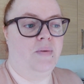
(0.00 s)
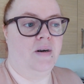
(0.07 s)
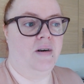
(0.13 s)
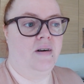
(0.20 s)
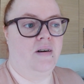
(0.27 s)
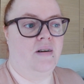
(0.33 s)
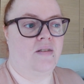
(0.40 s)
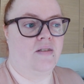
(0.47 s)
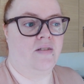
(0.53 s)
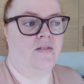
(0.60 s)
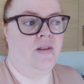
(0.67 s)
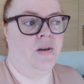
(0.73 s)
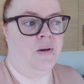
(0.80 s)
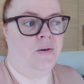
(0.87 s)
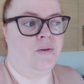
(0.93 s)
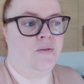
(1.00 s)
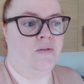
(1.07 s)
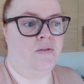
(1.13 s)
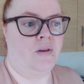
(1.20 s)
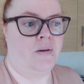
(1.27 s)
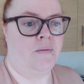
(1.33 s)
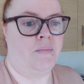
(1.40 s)
but I just know
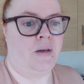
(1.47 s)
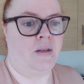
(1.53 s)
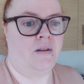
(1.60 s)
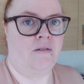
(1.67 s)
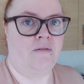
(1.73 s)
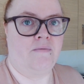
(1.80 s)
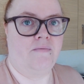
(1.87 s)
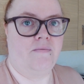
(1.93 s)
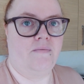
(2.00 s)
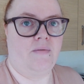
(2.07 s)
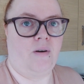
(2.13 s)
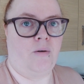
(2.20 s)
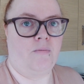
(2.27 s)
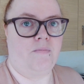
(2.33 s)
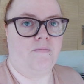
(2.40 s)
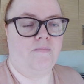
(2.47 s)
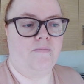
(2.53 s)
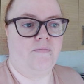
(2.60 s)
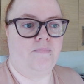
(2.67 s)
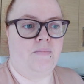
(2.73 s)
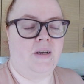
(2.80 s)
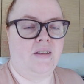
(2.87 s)
me, I'll
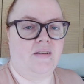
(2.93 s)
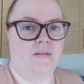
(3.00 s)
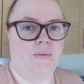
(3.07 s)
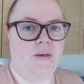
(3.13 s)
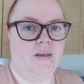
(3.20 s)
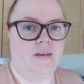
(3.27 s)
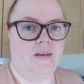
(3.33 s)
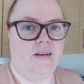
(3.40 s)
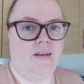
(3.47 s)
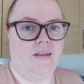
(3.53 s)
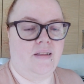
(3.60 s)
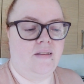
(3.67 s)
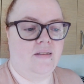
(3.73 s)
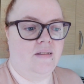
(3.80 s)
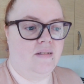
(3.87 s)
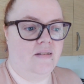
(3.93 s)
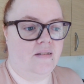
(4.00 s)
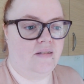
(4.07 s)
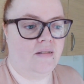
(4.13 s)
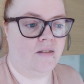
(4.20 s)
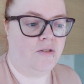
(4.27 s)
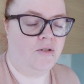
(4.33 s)
make some it,
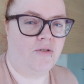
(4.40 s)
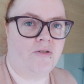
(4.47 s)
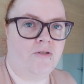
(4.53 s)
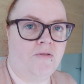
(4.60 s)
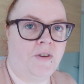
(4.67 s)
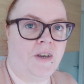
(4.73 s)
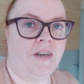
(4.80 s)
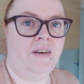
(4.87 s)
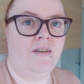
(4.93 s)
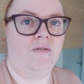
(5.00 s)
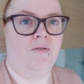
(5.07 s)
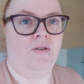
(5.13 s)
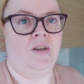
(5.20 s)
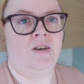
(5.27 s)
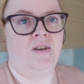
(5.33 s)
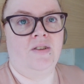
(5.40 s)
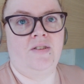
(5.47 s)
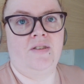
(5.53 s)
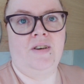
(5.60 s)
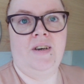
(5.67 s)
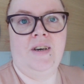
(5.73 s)
doctor will ring or nurse.